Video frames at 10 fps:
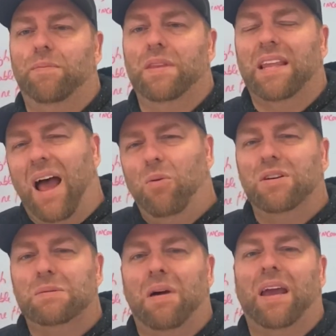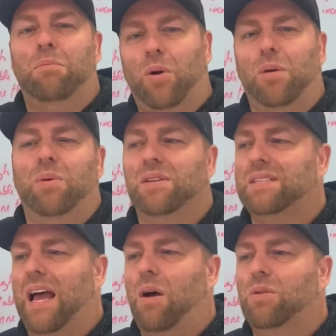that was my purpose
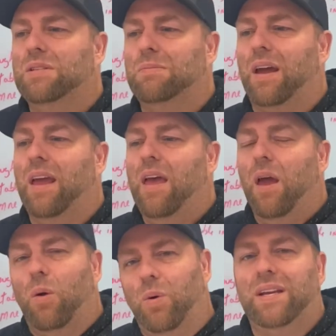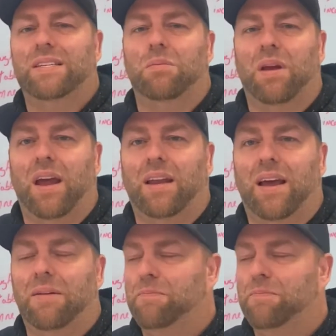that was my reason behind that